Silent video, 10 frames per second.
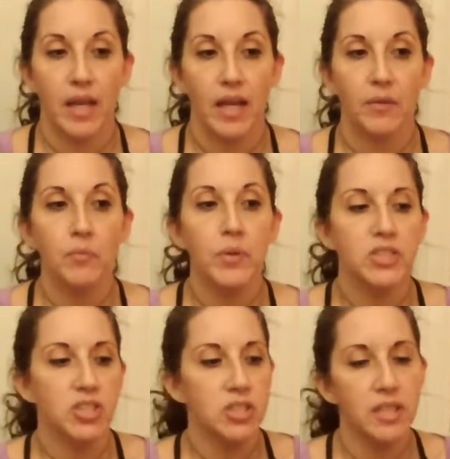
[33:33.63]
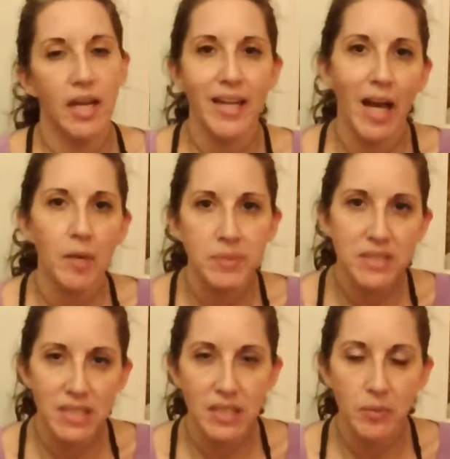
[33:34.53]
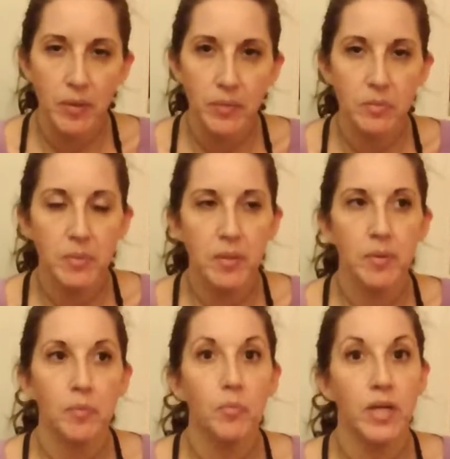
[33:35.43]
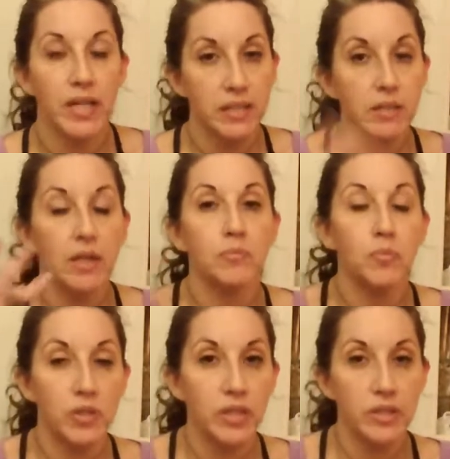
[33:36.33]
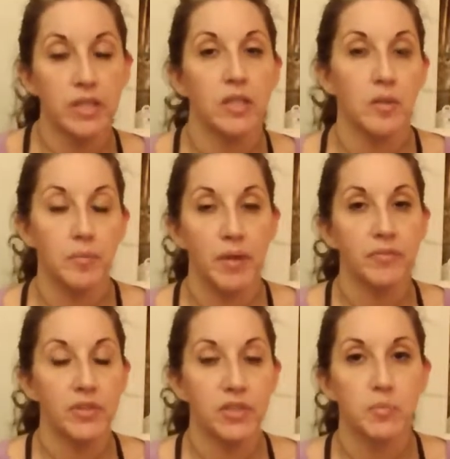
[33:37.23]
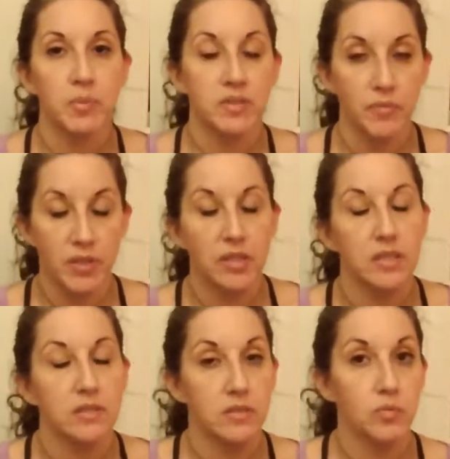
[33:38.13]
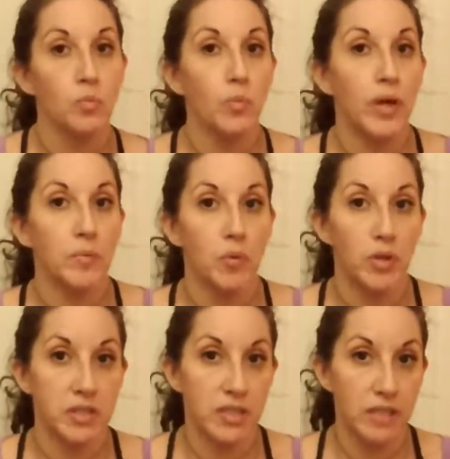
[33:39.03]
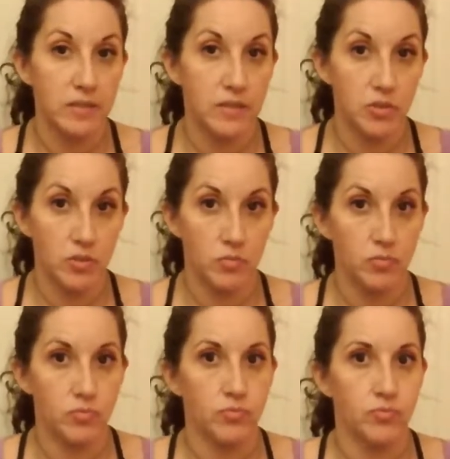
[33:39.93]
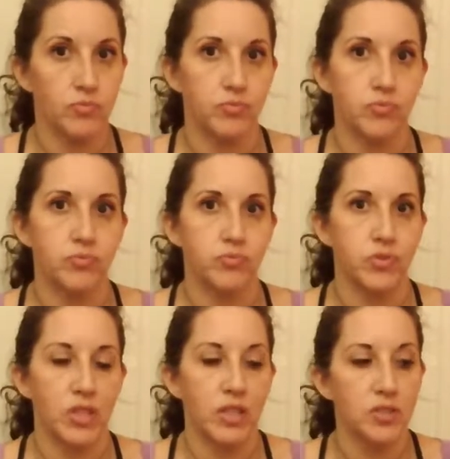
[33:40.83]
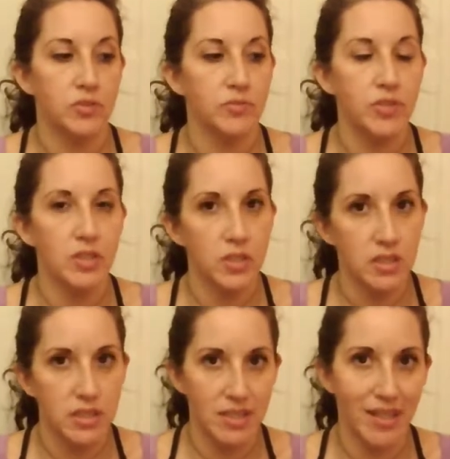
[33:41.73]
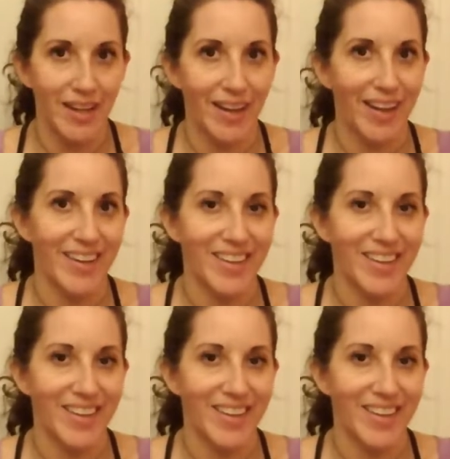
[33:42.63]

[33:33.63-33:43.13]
which kind of happens anyway with me. But when I am really thinking about very specific things, it's way more intense. It just, I just feel this like